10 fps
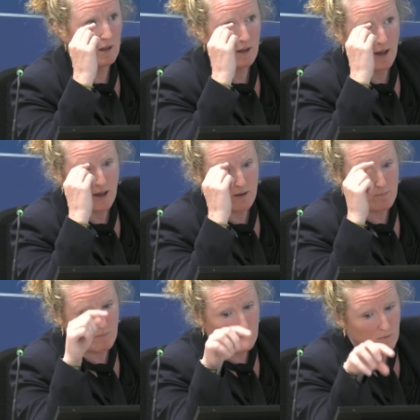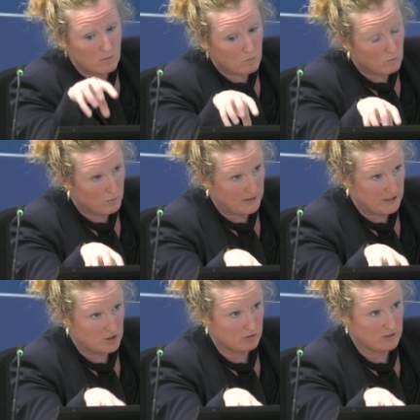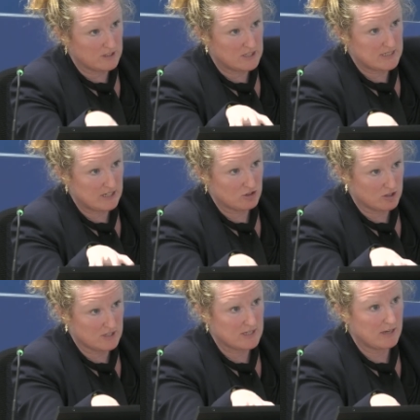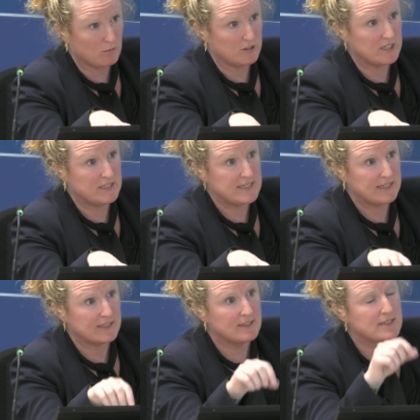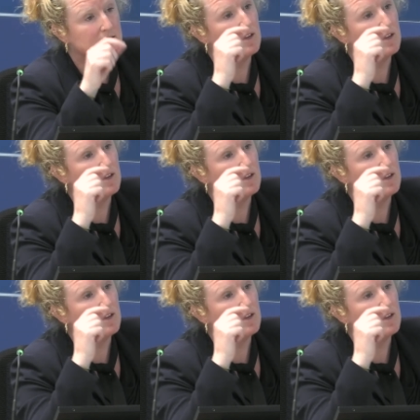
when he took the decision to say what he did,